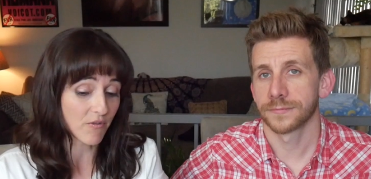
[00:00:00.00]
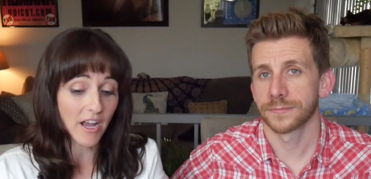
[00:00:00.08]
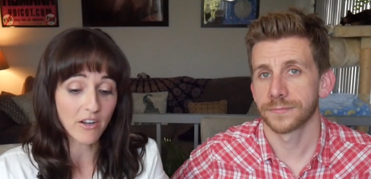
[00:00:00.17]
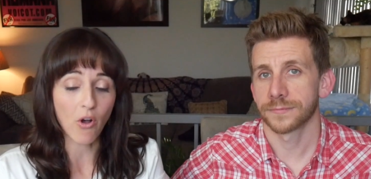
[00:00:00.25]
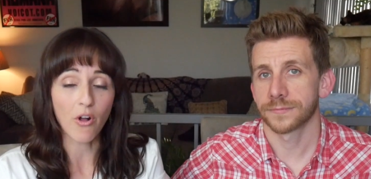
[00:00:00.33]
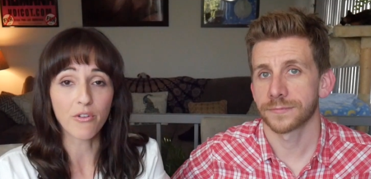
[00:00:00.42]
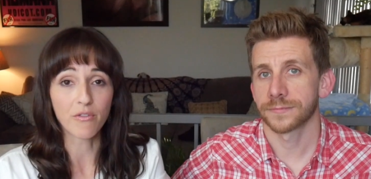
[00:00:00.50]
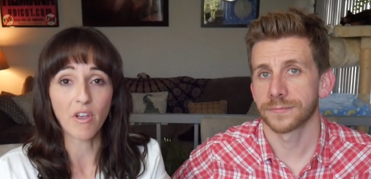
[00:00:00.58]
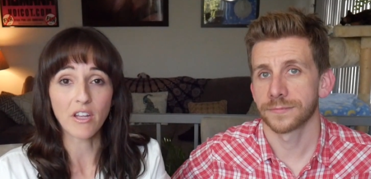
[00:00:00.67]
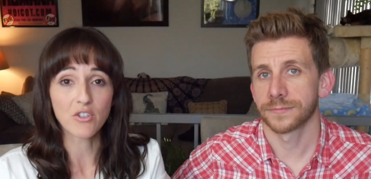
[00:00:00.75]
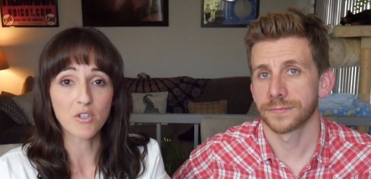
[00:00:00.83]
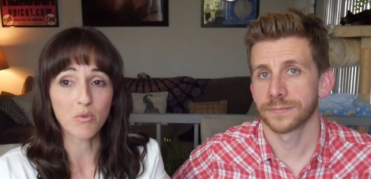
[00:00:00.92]
Speaker 1: fact, all their
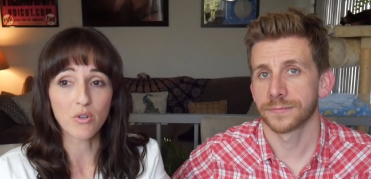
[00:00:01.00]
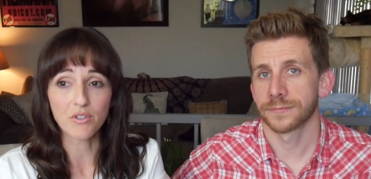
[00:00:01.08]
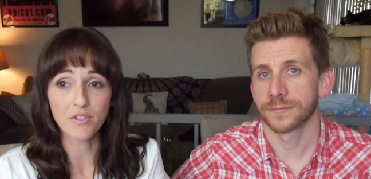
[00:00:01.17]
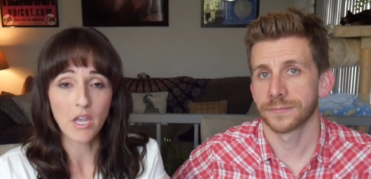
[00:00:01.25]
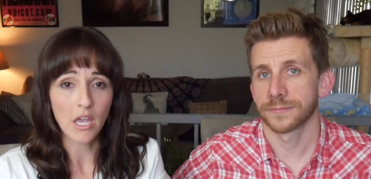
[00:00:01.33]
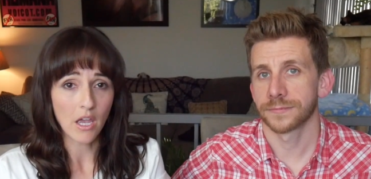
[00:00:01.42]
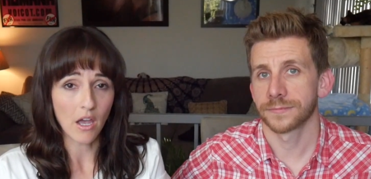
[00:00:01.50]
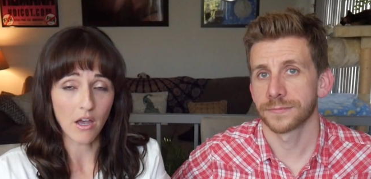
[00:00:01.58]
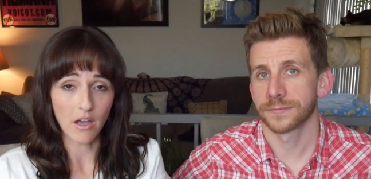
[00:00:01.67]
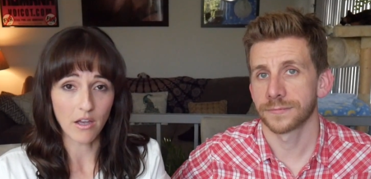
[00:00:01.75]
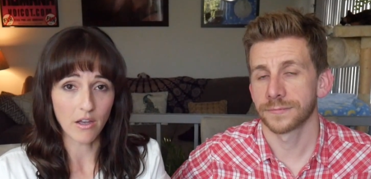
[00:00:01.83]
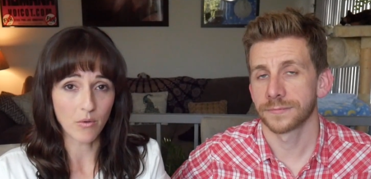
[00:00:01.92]
vegetables
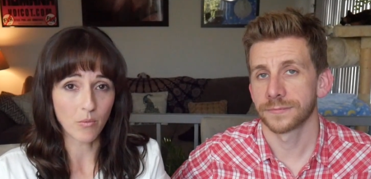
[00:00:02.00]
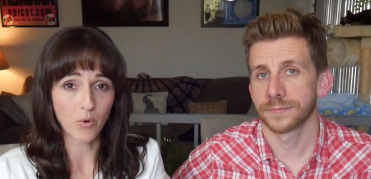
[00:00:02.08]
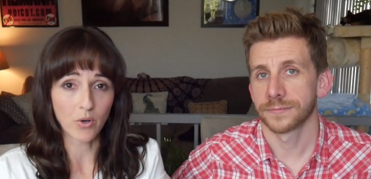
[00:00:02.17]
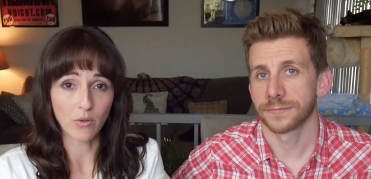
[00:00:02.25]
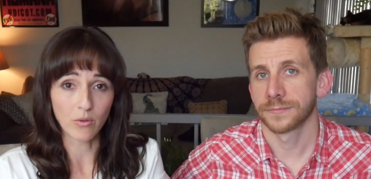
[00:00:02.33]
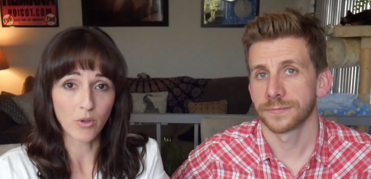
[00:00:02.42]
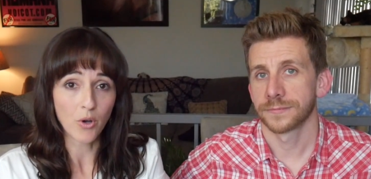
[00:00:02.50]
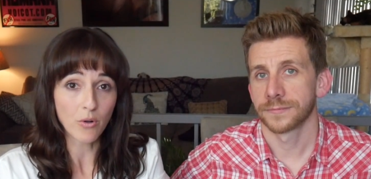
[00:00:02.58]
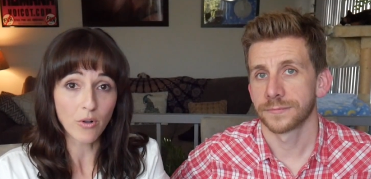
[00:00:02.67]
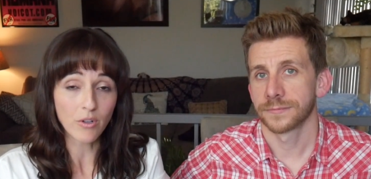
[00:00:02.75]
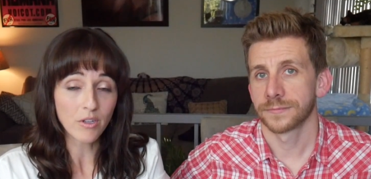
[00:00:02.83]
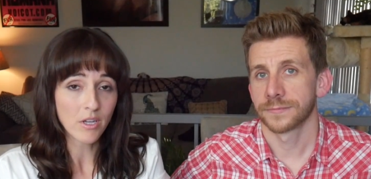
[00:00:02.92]
uh, were
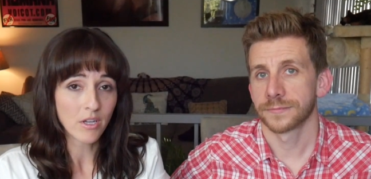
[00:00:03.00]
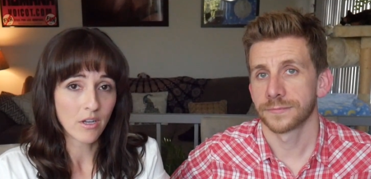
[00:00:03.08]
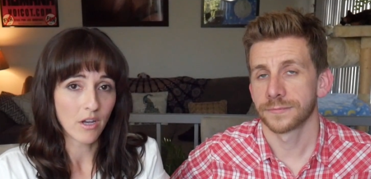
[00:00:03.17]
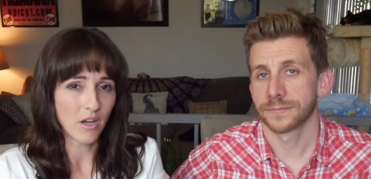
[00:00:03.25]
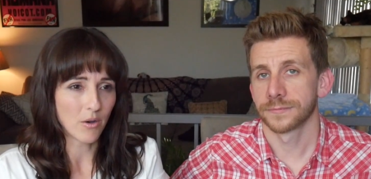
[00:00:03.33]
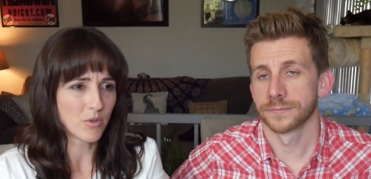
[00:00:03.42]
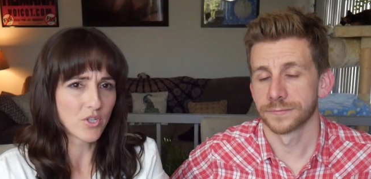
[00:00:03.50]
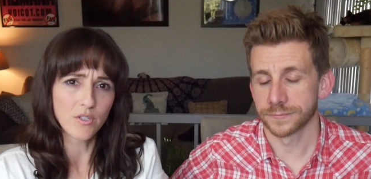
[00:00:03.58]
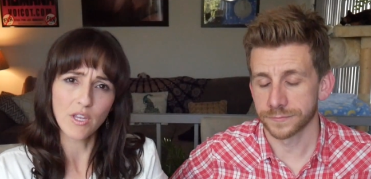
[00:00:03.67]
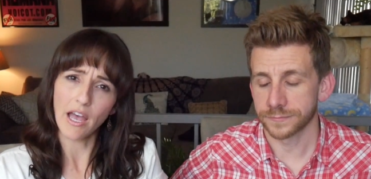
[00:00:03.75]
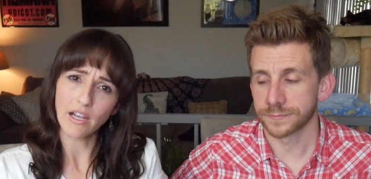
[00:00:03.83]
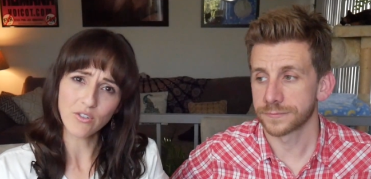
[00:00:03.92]
local. Uh, which is
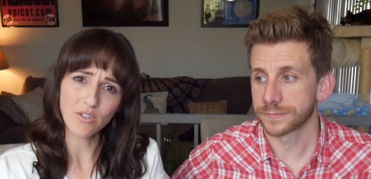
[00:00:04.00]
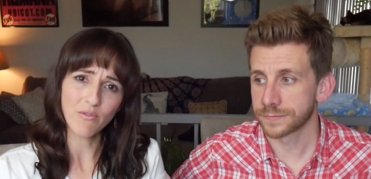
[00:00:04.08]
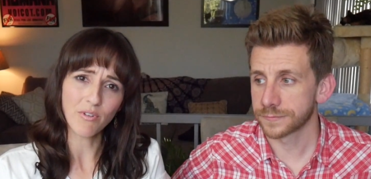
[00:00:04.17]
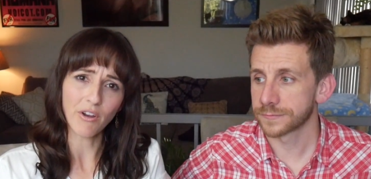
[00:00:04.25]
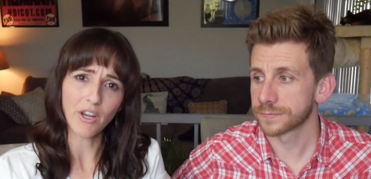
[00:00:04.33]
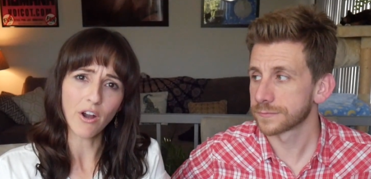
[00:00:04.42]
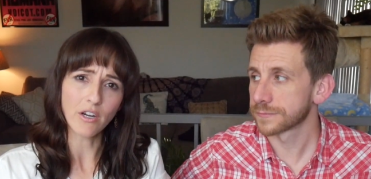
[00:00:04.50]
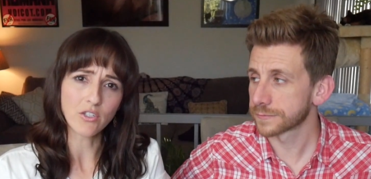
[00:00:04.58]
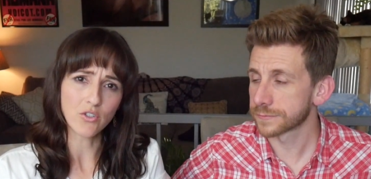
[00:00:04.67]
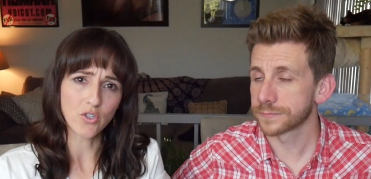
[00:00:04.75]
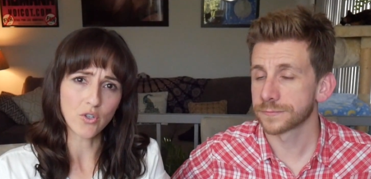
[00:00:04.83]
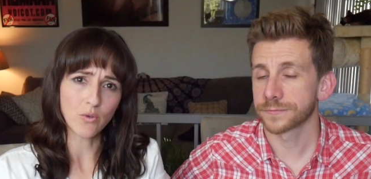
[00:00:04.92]
actually very hard to
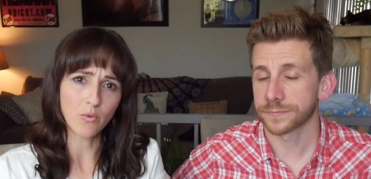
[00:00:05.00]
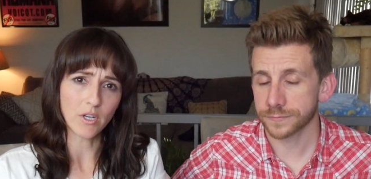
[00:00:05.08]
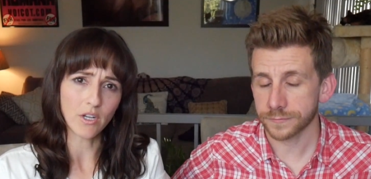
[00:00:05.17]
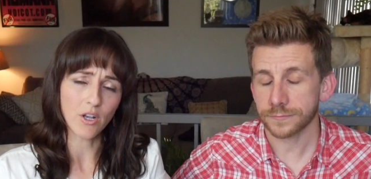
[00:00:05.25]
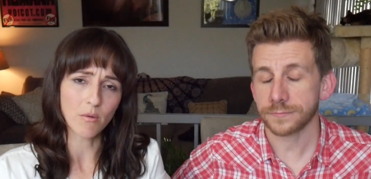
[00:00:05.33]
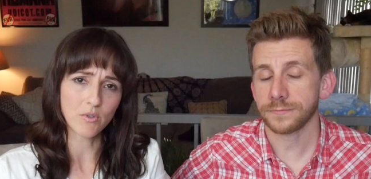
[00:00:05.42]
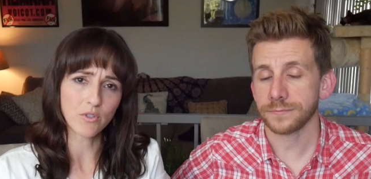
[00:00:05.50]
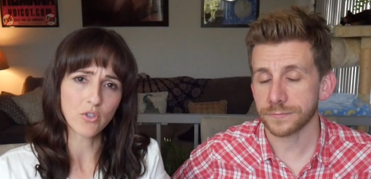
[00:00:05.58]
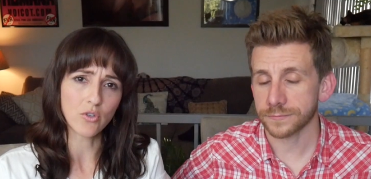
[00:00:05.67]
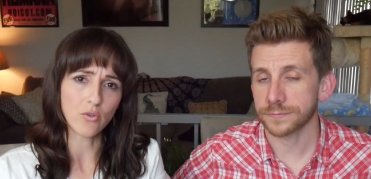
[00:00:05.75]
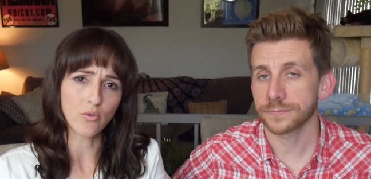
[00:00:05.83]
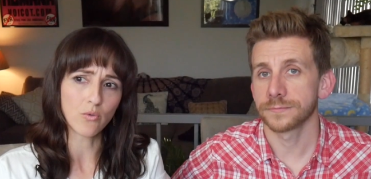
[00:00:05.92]
do when it comes
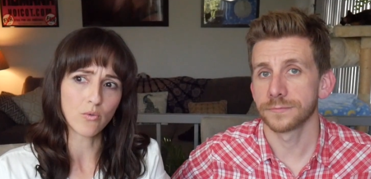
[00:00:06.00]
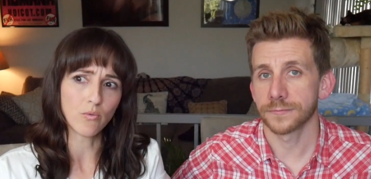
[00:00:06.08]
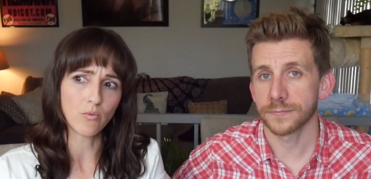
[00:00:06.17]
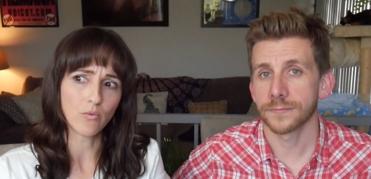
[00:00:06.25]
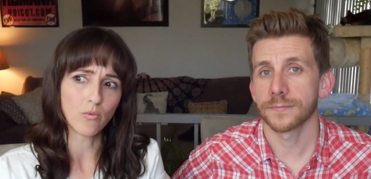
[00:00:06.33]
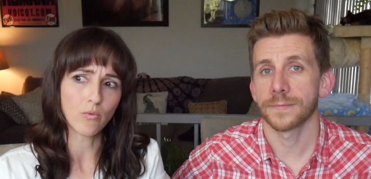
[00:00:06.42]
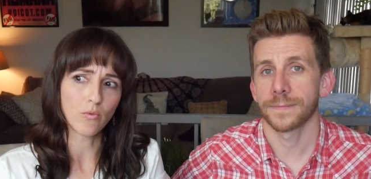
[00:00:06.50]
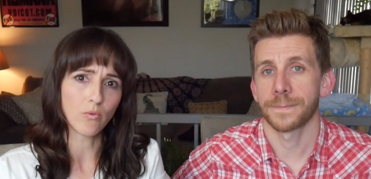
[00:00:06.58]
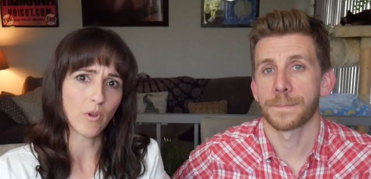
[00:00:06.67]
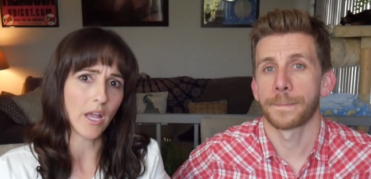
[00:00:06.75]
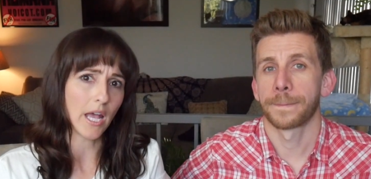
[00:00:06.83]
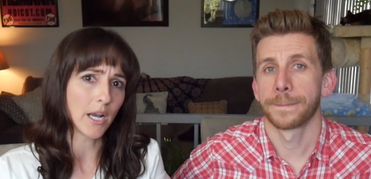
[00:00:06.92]
to
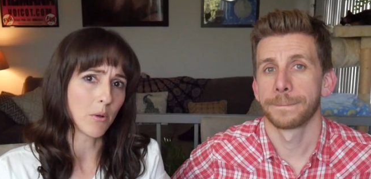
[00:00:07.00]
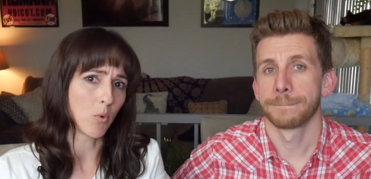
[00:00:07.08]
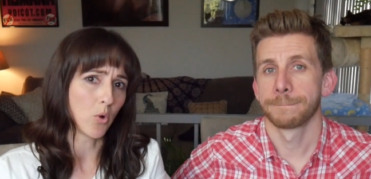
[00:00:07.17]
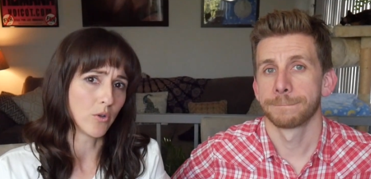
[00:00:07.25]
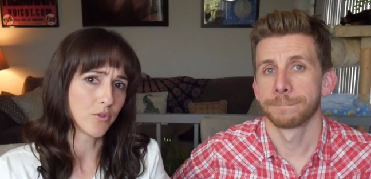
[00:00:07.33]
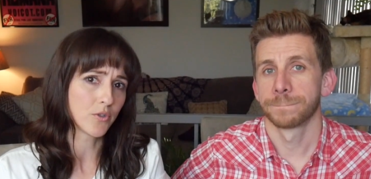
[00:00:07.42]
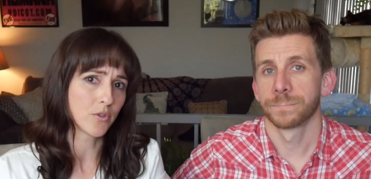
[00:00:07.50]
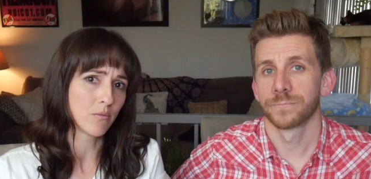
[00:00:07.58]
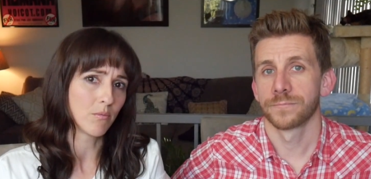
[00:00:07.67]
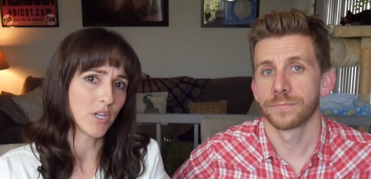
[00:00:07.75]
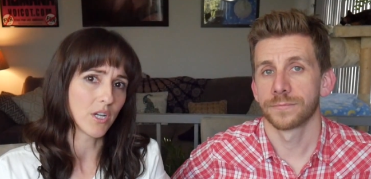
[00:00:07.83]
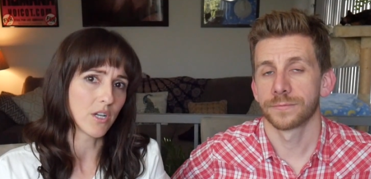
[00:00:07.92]
animals
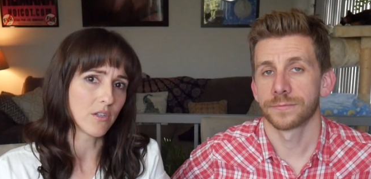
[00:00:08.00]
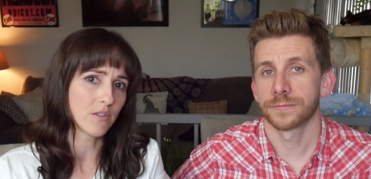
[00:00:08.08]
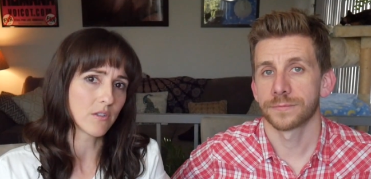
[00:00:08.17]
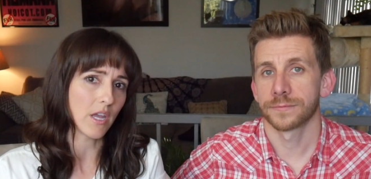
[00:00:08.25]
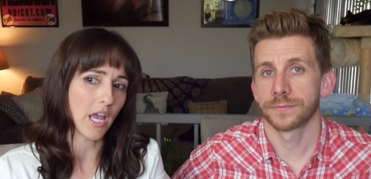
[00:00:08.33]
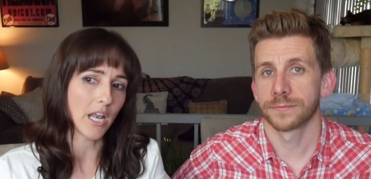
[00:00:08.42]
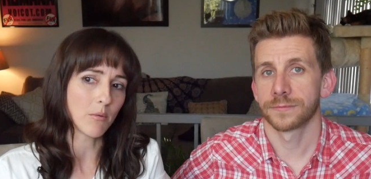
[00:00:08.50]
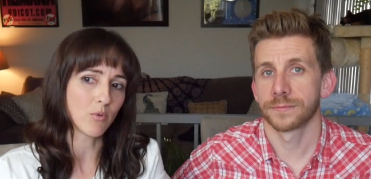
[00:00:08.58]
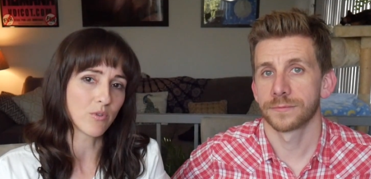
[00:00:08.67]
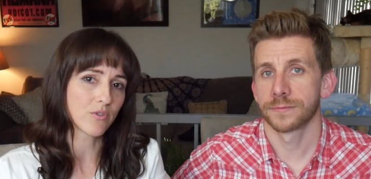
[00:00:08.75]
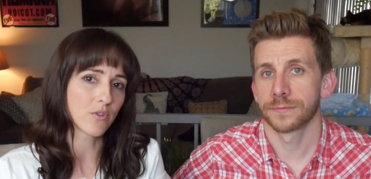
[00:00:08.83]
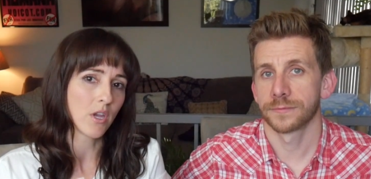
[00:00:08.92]
because
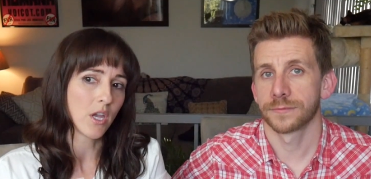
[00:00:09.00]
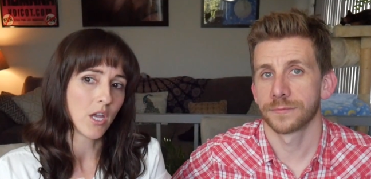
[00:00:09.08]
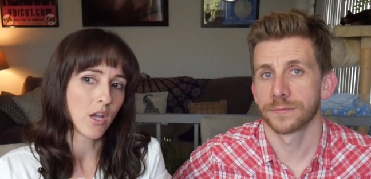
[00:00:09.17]
animals